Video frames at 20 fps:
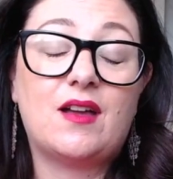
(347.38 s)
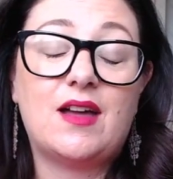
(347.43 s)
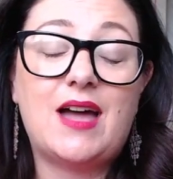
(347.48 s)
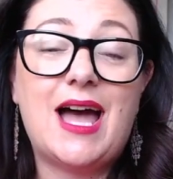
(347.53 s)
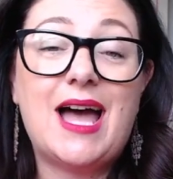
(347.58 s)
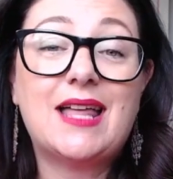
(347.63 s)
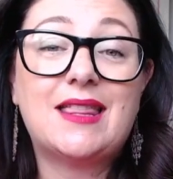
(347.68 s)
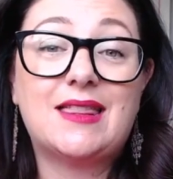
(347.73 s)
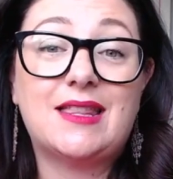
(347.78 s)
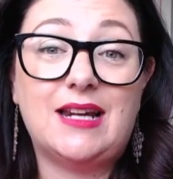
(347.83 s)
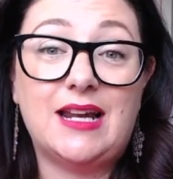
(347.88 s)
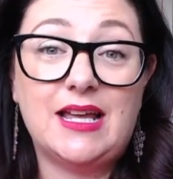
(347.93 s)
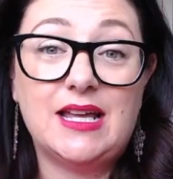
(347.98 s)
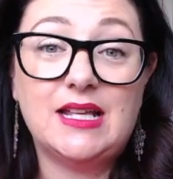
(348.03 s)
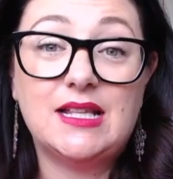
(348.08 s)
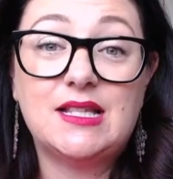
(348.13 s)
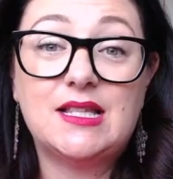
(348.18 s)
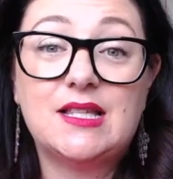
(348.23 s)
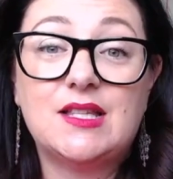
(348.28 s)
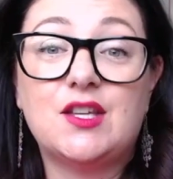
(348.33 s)

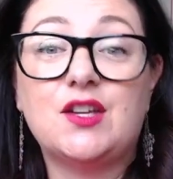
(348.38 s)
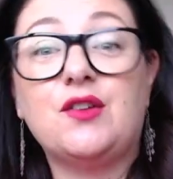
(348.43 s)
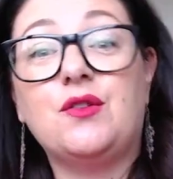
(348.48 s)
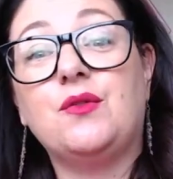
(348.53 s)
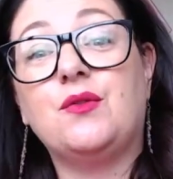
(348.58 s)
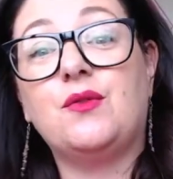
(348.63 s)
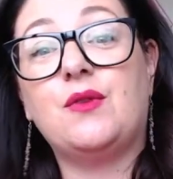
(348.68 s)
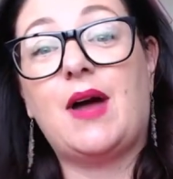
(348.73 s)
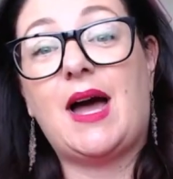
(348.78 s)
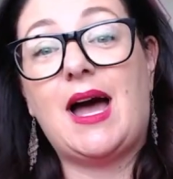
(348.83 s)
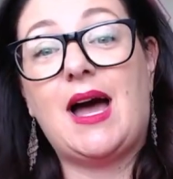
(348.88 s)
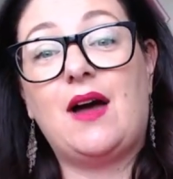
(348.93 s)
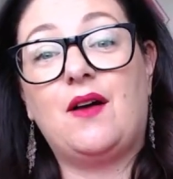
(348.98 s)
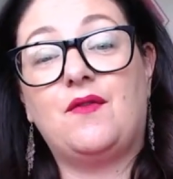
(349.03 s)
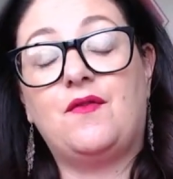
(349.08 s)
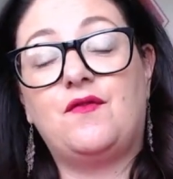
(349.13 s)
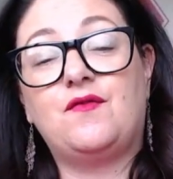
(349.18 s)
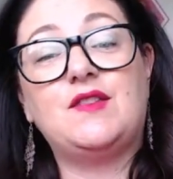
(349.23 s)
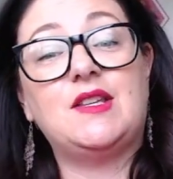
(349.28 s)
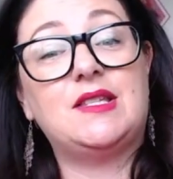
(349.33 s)
athletes who
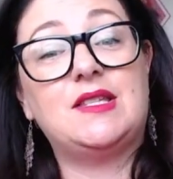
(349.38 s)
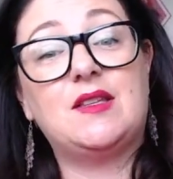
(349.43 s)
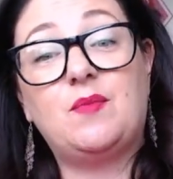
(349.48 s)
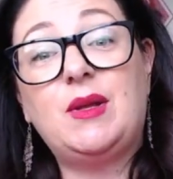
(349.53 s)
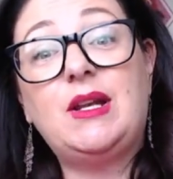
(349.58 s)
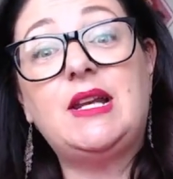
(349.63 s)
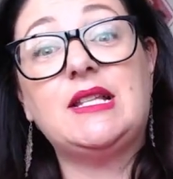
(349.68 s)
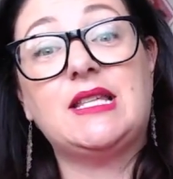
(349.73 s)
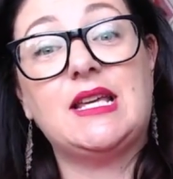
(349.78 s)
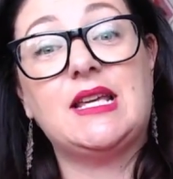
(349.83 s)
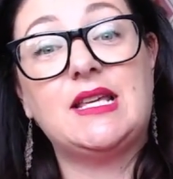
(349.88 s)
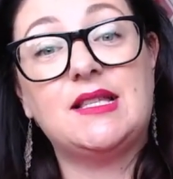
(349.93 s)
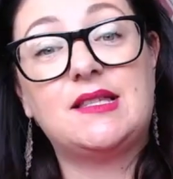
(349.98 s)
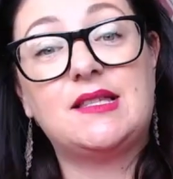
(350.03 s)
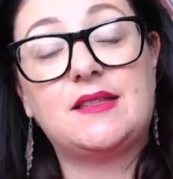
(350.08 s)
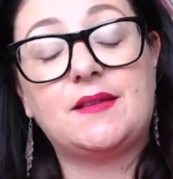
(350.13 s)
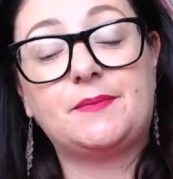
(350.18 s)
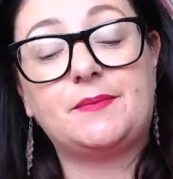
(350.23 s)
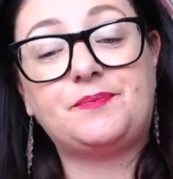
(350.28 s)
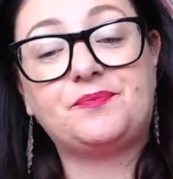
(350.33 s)
have
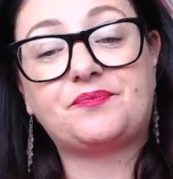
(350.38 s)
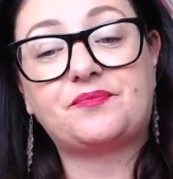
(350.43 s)
disabilities.